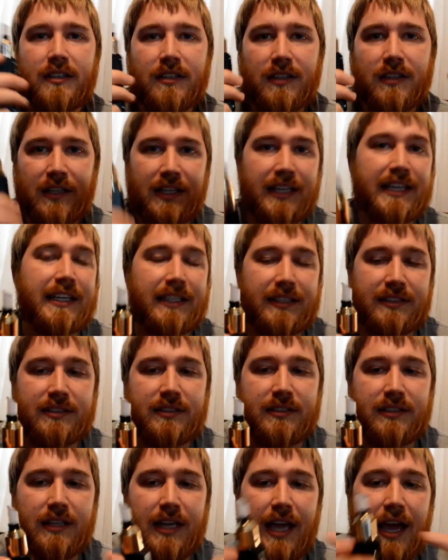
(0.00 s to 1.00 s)

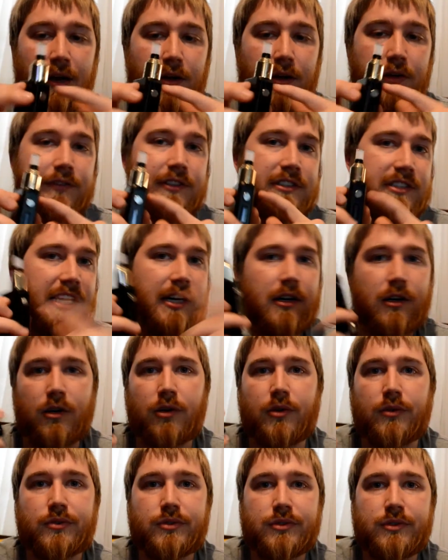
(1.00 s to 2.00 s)
leaks out of its air
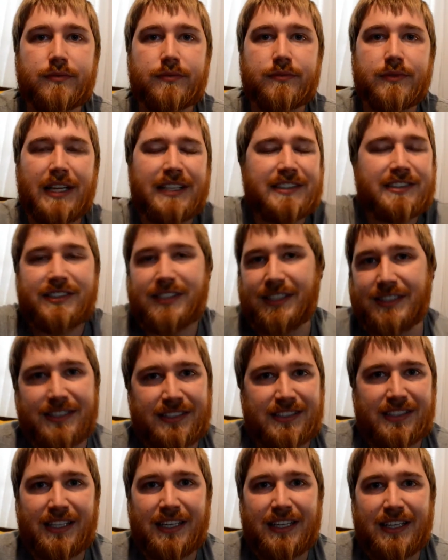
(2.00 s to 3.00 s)
holes. That's
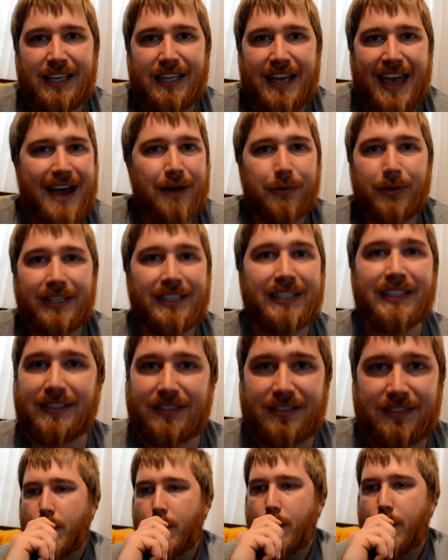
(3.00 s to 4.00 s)
just how it
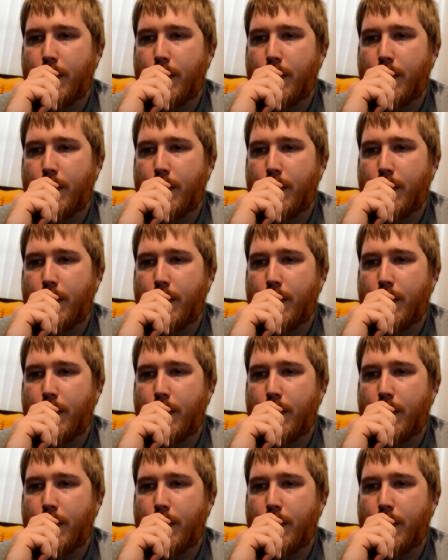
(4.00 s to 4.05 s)
is.